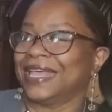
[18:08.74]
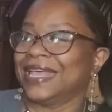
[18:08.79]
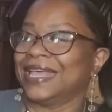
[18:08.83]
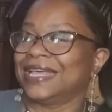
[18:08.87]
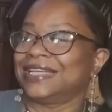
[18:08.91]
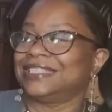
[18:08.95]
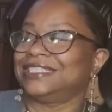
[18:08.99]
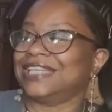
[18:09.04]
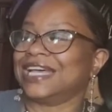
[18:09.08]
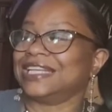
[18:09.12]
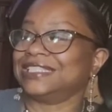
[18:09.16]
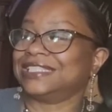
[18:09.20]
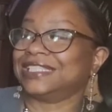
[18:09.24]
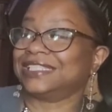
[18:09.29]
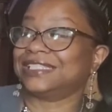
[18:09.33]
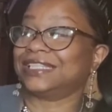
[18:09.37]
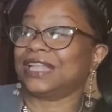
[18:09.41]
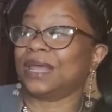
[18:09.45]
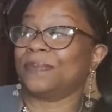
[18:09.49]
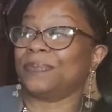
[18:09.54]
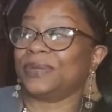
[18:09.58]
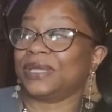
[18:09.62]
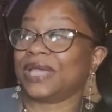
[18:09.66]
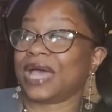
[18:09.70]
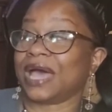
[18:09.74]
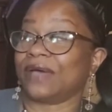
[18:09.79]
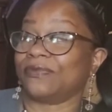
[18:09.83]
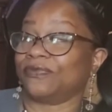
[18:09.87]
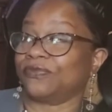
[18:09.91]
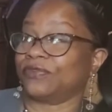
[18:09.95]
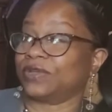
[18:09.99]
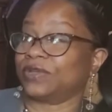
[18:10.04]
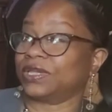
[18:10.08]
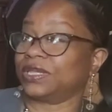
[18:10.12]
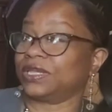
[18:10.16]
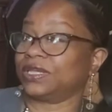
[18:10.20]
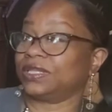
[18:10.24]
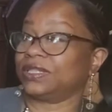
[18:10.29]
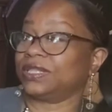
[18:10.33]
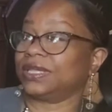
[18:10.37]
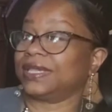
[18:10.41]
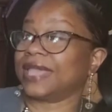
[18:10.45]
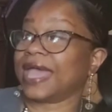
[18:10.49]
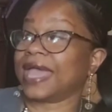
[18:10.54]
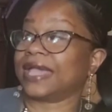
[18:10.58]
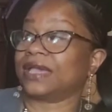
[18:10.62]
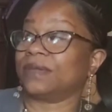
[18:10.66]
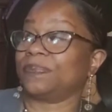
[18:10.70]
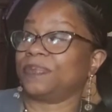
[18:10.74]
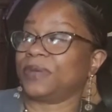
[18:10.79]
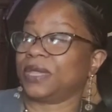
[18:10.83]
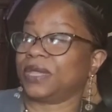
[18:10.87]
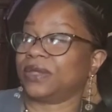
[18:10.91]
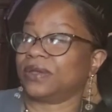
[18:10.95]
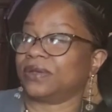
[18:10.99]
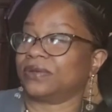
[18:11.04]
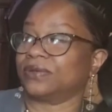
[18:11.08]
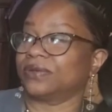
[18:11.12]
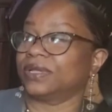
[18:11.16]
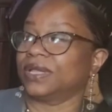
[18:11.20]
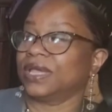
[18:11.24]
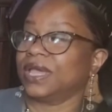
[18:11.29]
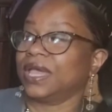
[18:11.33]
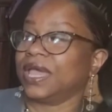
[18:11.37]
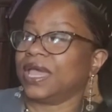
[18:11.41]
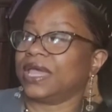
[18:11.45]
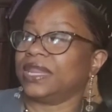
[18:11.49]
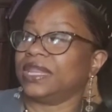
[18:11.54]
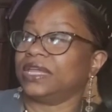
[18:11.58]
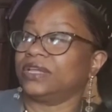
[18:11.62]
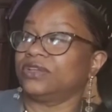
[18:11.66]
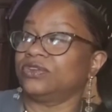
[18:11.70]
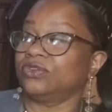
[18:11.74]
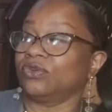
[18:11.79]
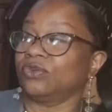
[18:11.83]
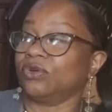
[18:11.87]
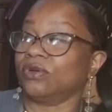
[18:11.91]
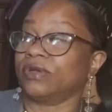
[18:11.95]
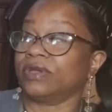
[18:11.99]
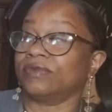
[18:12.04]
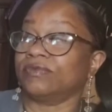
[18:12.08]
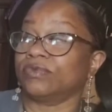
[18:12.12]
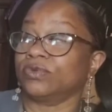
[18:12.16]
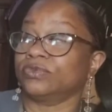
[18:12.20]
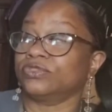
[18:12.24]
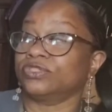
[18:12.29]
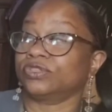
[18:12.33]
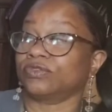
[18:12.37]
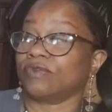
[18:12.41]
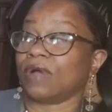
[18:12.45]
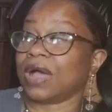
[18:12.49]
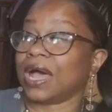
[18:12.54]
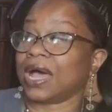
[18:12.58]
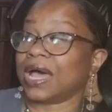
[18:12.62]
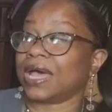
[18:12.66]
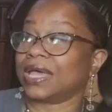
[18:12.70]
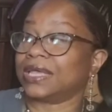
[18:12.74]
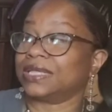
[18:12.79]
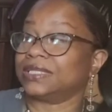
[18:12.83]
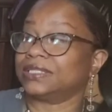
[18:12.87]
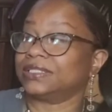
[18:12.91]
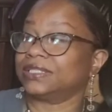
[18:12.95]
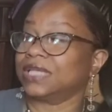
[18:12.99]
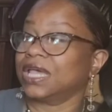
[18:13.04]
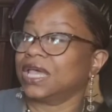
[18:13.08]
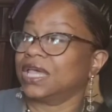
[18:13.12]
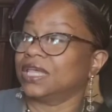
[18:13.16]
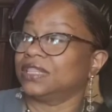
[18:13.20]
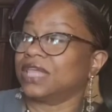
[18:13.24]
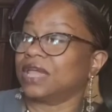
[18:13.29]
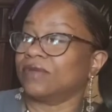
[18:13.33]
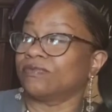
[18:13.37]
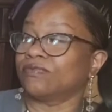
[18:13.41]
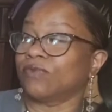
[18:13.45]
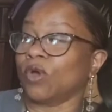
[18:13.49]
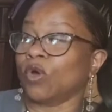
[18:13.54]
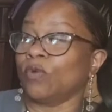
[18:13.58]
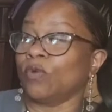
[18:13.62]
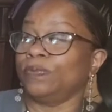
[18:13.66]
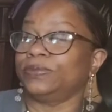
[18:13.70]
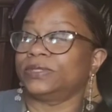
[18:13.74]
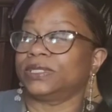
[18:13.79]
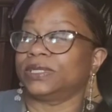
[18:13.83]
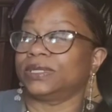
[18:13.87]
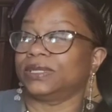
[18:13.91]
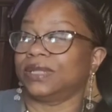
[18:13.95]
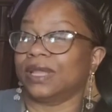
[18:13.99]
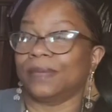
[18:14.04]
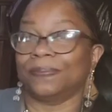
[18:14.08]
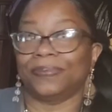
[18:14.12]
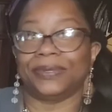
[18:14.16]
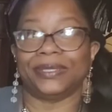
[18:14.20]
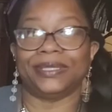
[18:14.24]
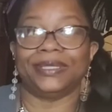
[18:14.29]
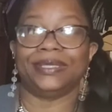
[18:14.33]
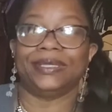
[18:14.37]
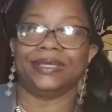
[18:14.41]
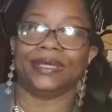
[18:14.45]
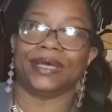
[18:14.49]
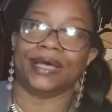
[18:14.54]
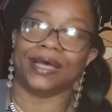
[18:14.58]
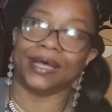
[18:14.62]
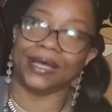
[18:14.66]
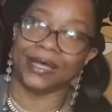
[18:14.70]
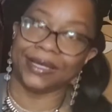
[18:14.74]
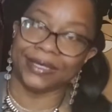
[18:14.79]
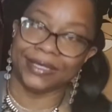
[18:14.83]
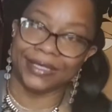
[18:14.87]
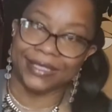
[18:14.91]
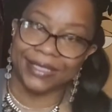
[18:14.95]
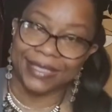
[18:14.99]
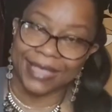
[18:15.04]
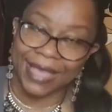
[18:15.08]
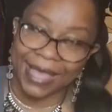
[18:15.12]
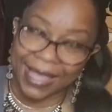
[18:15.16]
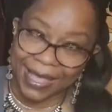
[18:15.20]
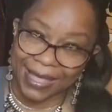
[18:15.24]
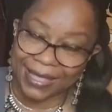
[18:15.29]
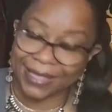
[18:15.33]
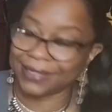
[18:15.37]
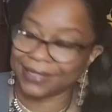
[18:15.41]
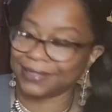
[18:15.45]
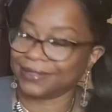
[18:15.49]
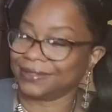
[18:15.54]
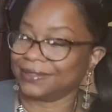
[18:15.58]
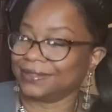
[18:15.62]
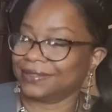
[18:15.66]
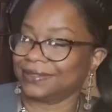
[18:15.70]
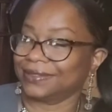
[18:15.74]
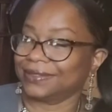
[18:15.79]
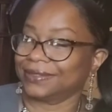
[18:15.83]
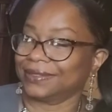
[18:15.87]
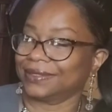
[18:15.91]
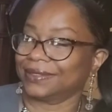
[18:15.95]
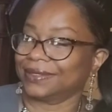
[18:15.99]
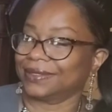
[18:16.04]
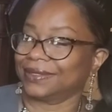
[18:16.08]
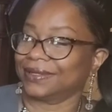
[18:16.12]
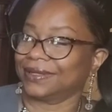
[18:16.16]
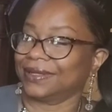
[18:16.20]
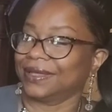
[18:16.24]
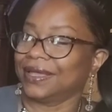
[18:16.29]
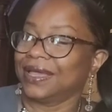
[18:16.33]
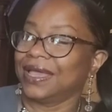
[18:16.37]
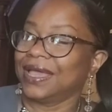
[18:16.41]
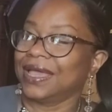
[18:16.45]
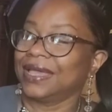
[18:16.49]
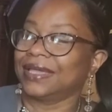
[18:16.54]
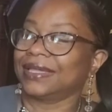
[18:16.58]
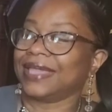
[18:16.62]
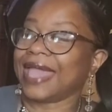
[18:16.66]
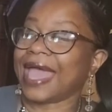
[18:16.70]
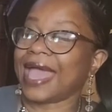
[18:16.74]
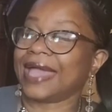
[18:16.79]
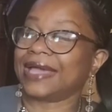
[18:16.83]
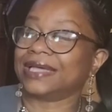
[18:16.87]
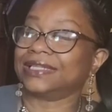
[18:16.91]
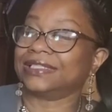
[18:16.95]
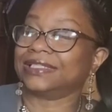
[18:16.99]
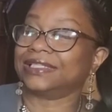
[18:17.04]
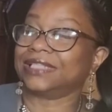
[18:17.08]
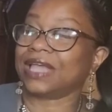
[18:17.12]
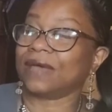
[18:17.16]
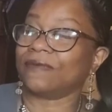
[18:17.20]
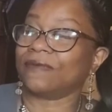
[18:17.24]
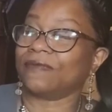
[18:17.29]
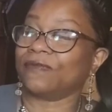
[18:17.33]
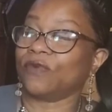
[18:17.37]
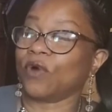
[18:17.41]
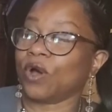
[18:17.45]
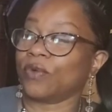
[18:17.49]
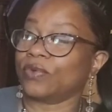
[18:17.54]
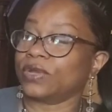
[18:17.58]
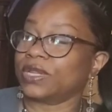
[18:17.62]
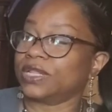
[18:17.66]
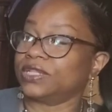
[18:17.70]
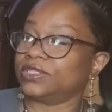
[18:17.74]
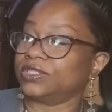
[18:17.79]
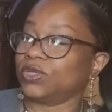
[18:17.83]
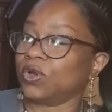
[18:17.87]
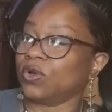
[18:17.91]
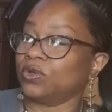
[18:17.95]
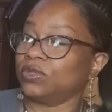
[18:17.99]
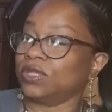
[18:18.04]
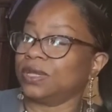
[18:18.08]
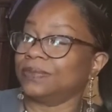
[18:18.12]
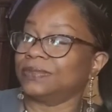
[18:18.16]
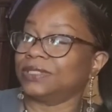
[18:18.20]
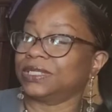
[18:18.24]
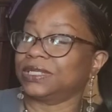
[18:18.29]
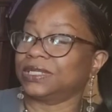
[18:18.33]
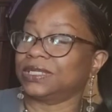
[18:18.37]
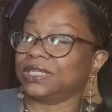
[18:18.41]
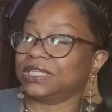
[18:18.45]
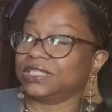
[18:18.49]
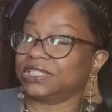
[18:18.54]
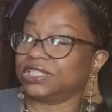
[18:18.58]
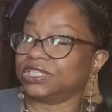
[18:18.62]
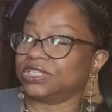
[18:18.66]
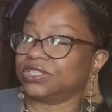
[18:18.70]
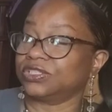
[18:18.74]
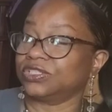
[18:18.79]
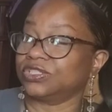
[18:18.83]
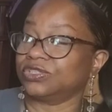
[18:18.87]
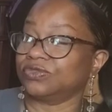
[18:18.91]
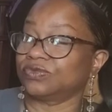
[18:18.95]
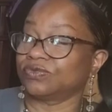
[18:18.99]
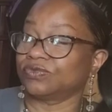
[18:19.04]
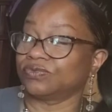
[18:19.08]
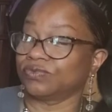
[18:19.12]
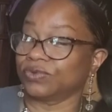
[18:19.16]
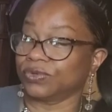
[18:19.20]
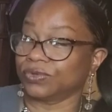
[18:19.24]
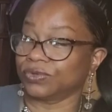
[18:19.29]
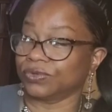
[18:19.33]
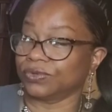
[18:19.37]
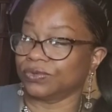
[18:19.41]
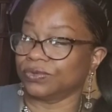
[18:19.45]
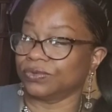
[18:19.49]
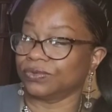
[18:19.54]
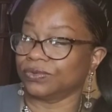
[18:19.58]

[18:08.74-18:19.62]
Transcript: Just as Lumpy got free, the gang appeared, and ignoring Roo's cries, they roped Lumpy again. Kanga stepped forward and told them to listen to Roo.